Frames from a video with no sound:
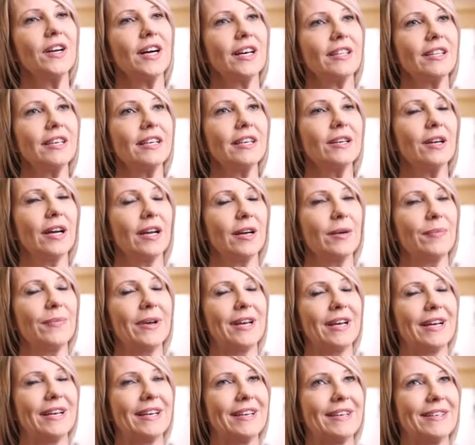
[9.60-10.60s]
So I think
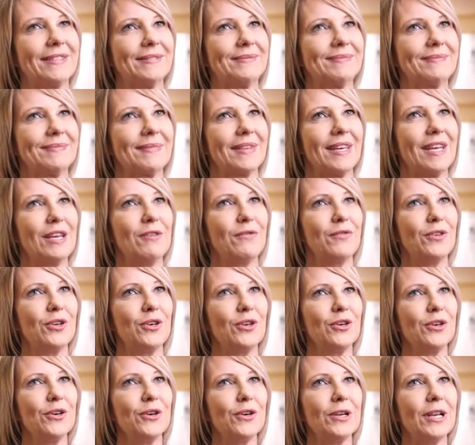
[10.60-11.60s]
if
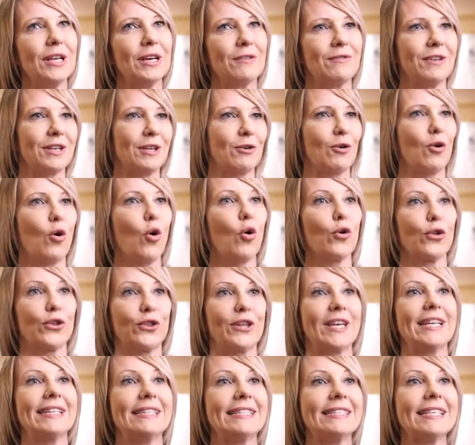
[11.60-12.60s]
you live an
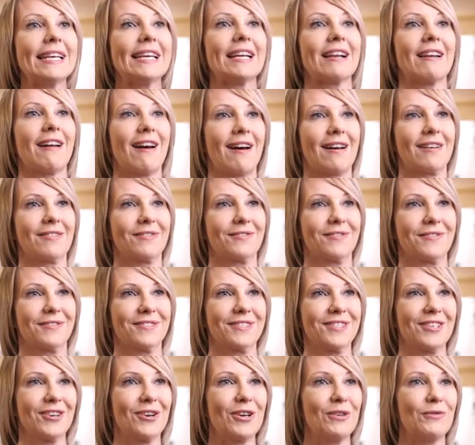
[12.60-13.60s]
authentic
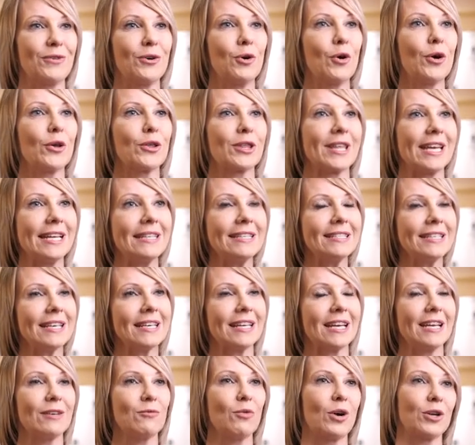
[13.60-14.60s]
life, so if you're
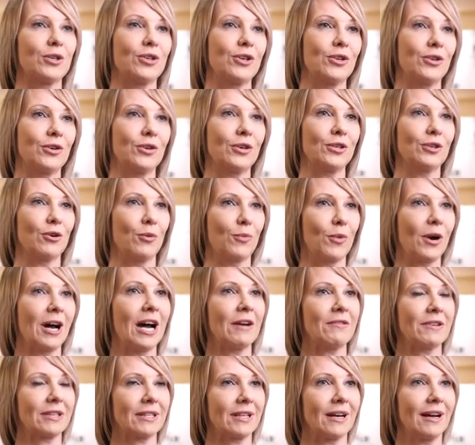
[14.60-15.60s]
authentic in what you do in your
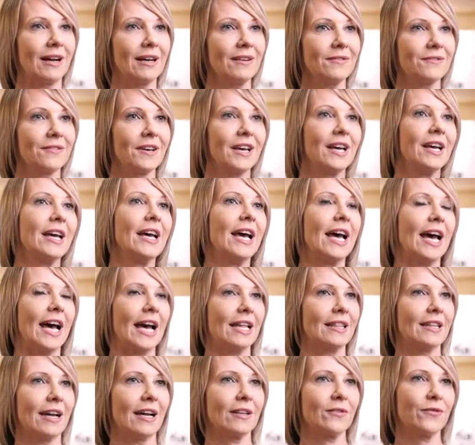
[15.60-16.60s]
private life,
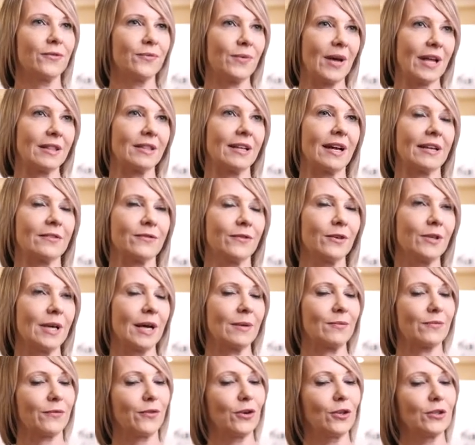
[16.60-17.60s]
and
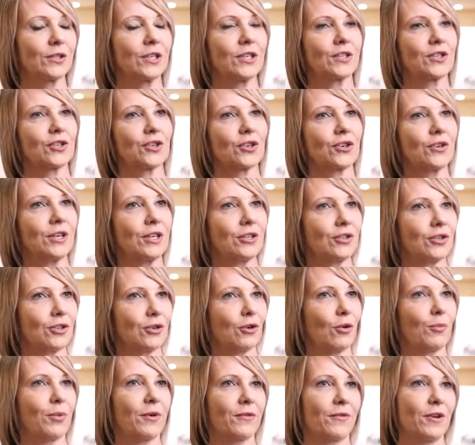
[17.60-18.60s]
that filters through
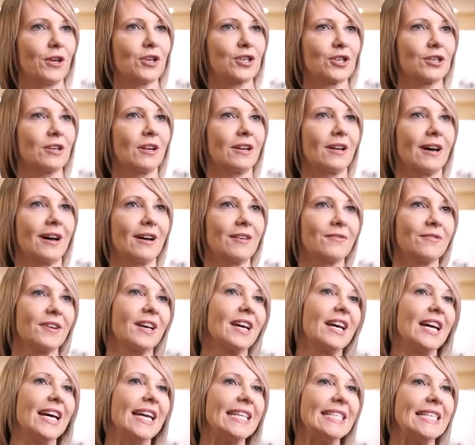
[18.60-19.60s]
into your professional life,
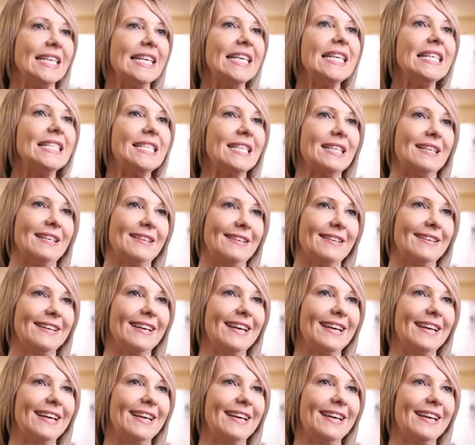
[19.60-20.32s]
it's easy.